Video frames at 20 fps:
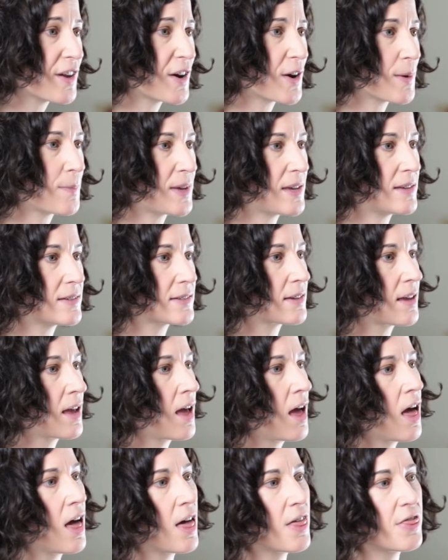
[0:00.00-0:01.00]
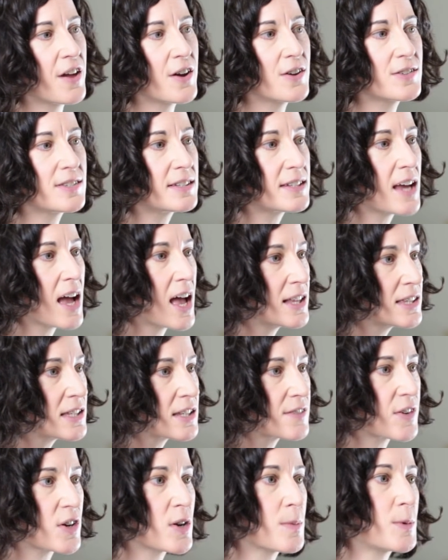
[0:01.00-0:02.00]
therapies, there's tons
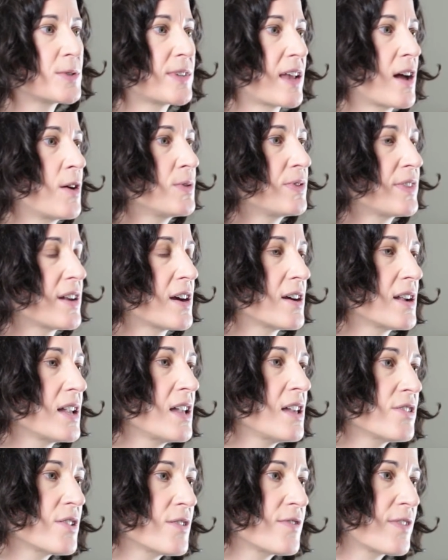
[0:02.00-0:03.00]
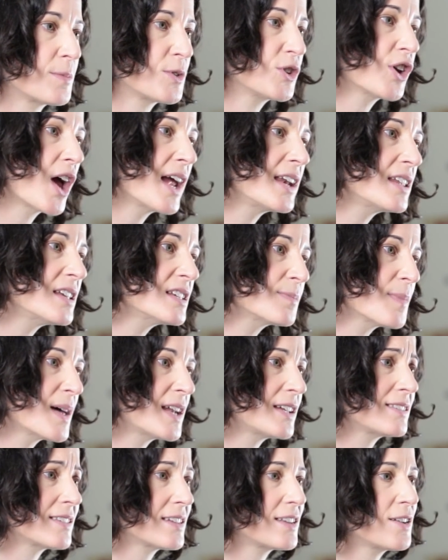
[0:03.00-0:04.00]
of herbals out there, either from Chinese
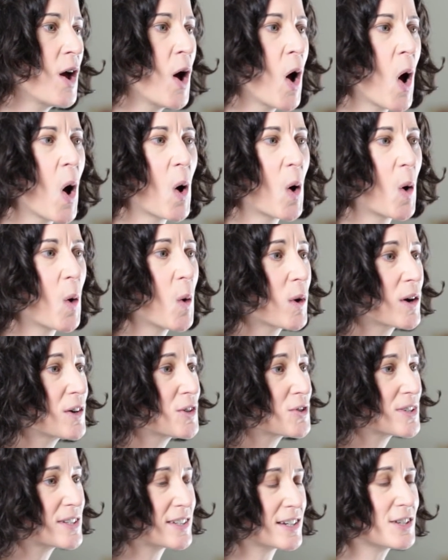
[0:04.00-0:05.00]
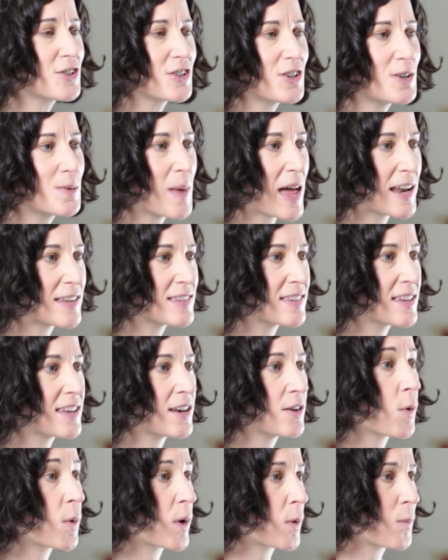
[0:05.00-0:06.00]
medicine or traditional
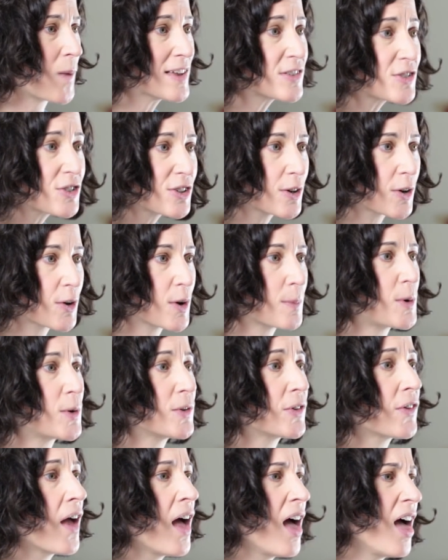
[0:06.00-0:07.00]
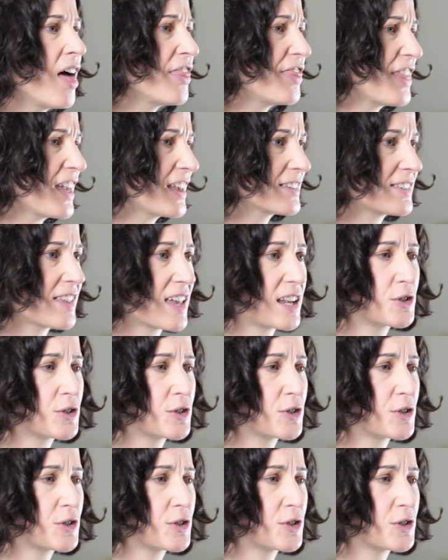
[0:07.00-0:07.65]
medicine or Western herbals, things like